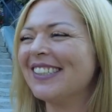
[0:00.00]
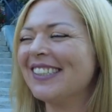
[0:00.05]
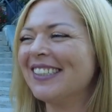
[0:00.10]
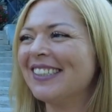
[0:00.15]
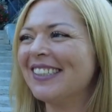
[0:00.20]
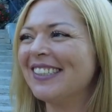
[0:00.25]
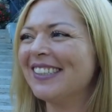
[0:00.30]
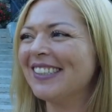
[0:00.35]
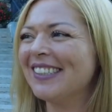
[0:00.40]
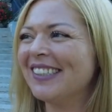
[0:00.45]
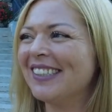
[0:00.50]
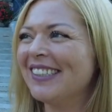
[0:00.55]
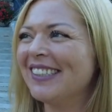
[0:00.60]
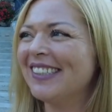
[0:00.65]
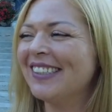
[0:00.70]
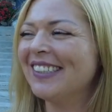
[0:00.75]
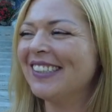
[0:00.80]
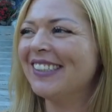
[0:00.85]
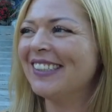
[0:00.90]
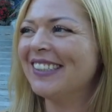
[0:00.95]

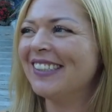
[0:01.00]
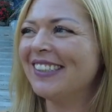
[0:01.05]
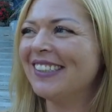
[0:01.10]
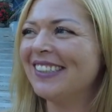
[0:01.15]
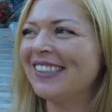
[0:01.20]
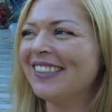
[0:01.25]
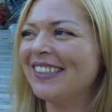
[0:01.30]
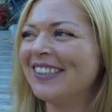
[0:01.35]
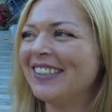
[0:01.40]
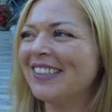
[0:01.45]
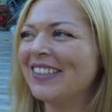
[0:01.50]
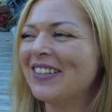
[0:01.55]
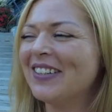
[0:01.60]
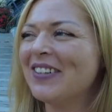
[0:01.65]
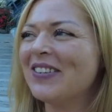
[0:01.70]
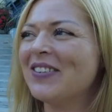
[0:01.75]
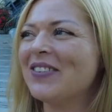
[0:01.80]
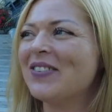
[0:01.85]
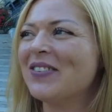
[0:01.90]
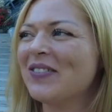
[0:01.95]

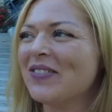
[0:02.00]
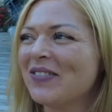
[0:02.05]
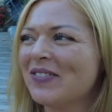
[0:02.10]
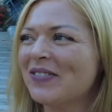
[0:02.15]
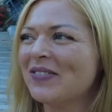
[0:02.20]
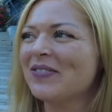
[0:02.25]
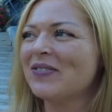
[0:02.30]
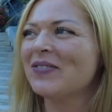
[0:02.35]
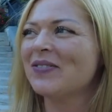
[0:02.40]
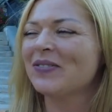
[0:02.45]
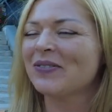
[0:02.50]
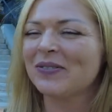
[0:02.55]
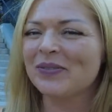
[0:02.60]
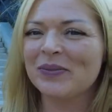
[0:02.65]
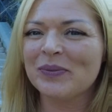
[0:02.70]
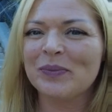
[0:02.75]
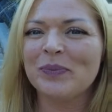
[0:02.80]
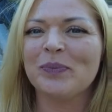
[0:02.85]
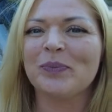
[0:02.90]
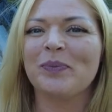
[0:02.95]

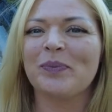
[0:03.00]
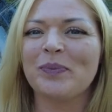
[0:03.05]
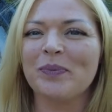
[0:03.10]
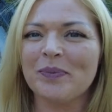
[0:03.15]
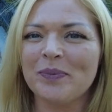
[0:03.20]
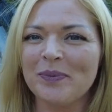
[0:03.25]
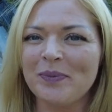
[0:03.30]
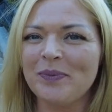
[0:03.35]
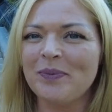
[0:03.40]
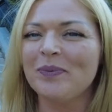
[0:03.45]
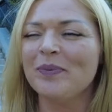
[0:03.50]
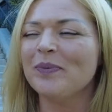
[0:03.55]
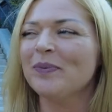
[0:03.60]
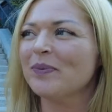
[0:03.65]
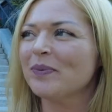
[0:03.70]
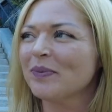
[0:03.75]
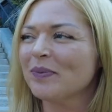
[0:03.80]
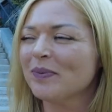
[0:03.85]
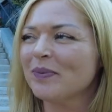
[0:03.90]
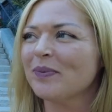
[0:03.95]

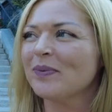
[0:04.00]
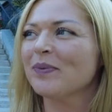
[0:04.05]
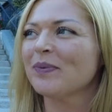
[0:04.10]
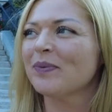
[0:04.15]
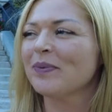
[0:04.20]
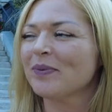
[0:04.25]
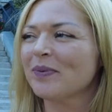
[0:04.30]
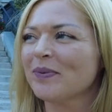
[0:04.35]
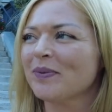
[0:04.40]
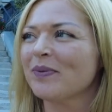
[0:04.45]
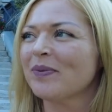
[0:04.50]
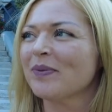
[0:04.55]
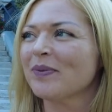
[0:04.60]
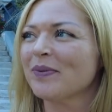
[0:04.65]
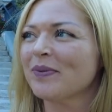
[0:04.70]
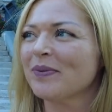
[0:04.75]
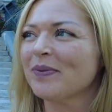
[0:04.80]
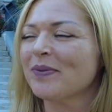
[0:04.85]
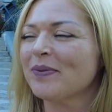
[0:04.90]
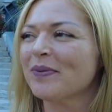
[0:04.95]

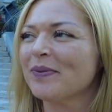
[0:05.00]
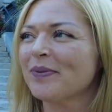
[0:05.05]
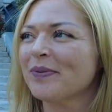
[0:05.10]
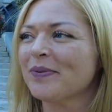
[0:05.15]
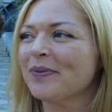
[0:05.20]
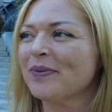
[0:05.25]
The person shown says nothing.